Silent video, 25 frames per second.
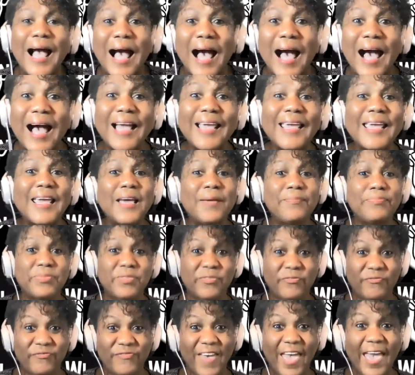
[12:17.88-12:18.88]
I am
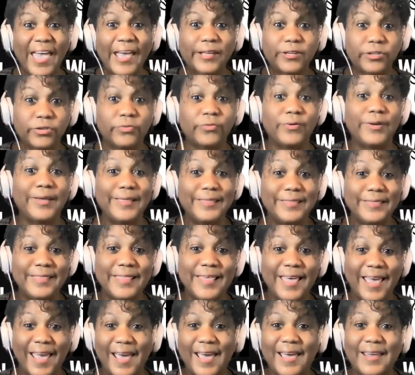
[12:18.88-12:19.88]
the factor in
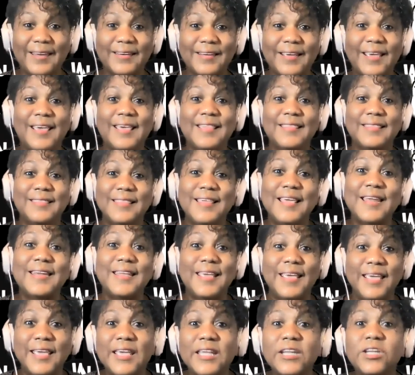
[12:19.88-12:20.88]
that
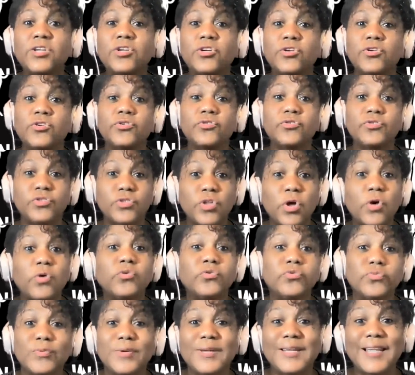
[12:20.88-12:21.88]
hinders
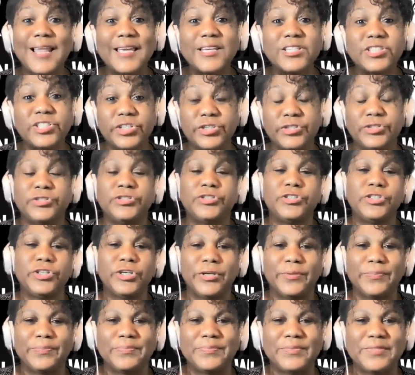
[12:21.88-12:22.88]
those
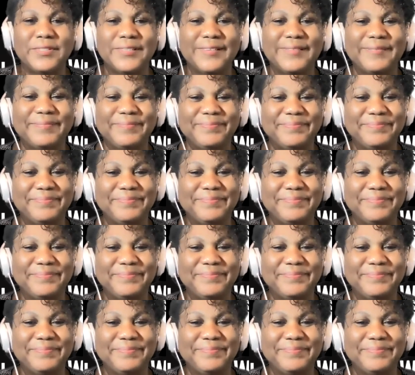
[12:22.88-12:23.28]
relationships.